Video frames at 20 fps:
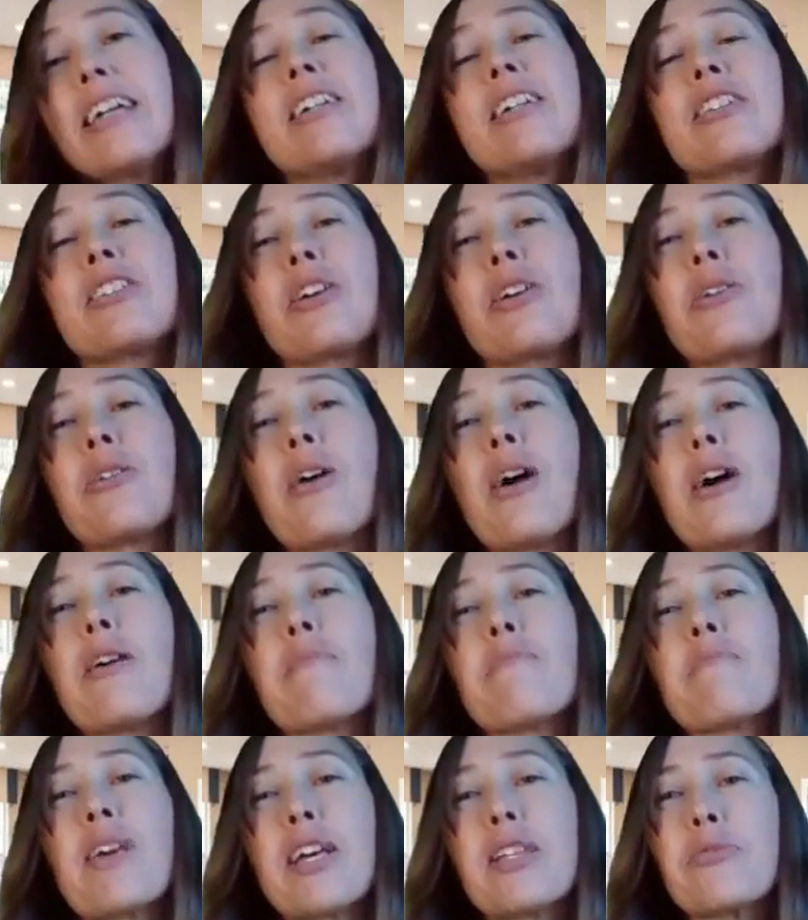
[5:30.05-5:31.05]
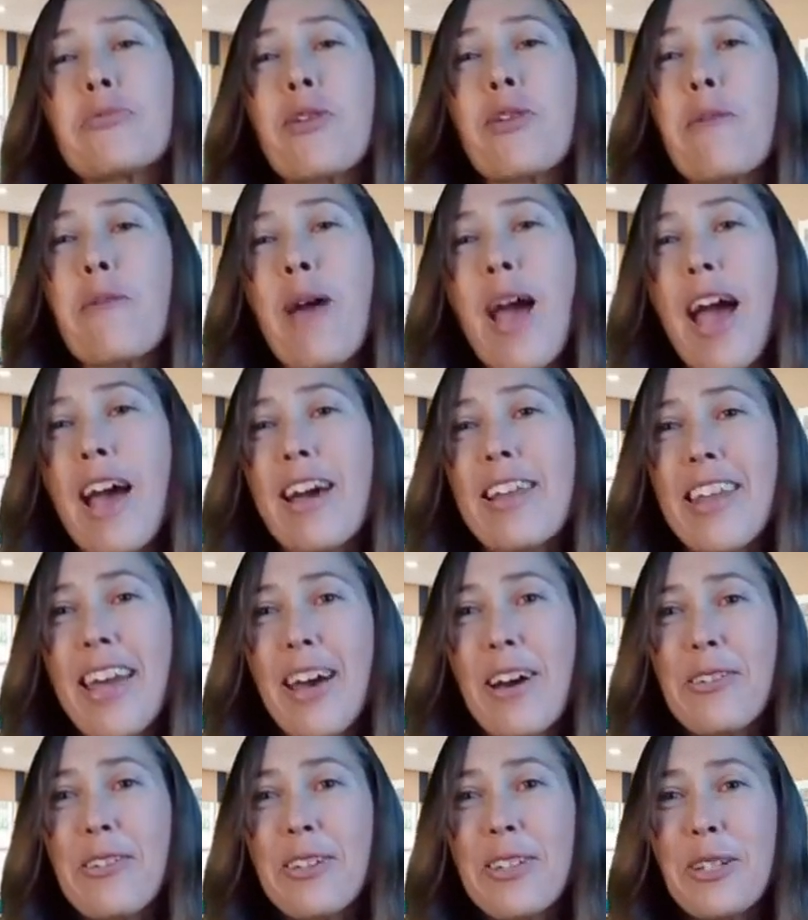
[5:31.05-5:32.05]
So that's where I'm at
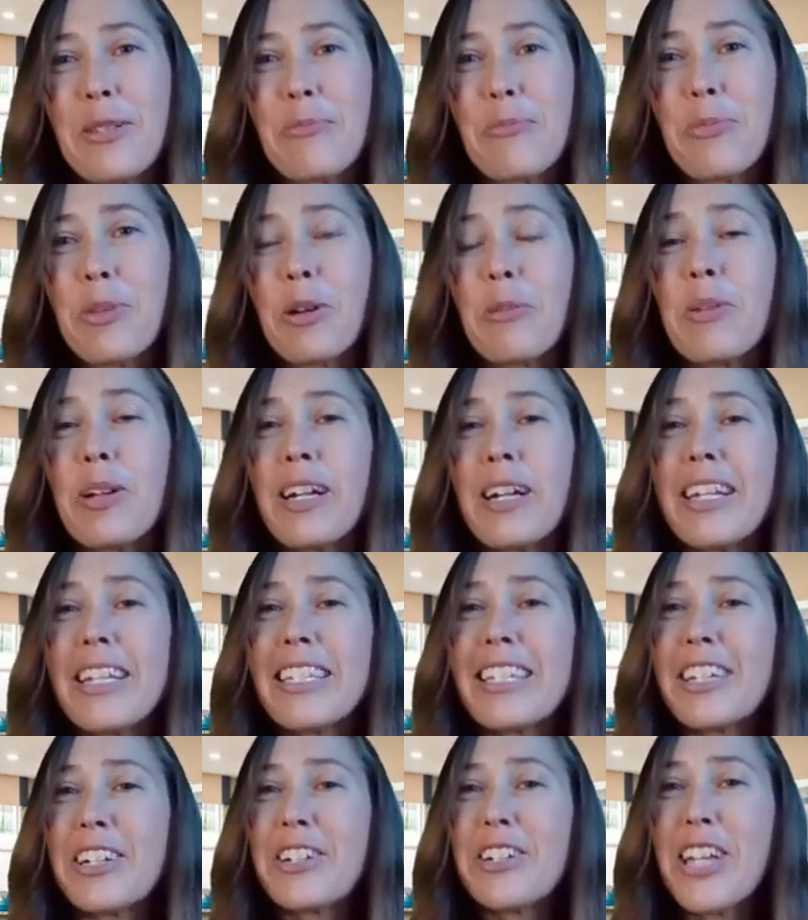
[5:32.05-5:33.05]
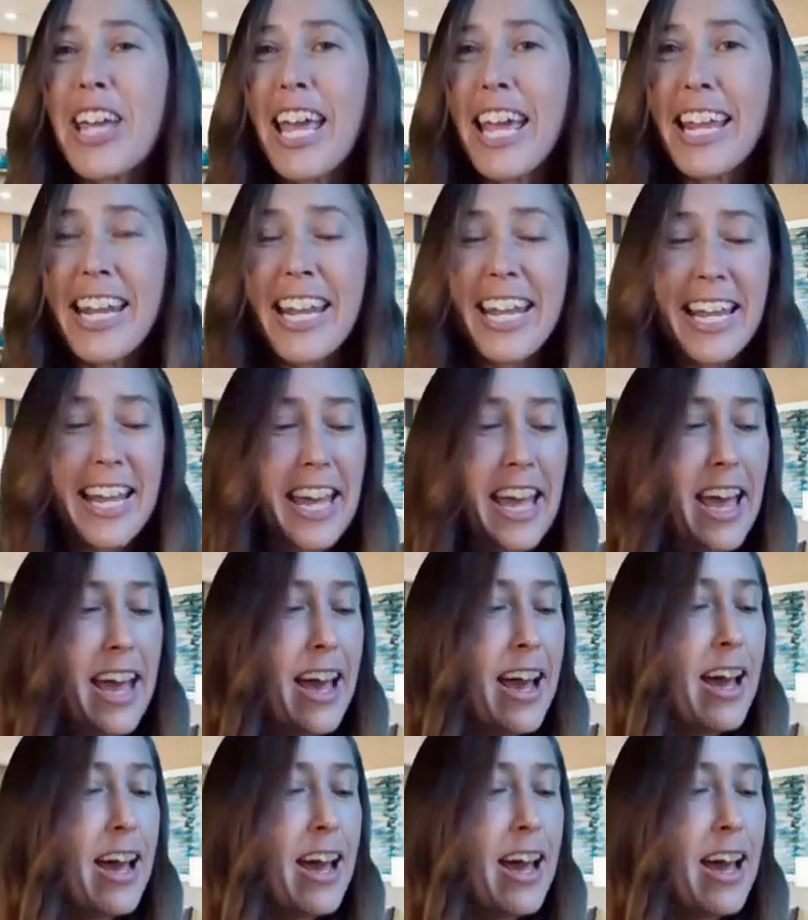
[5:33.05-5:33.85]
now in this book, but it is entertaining.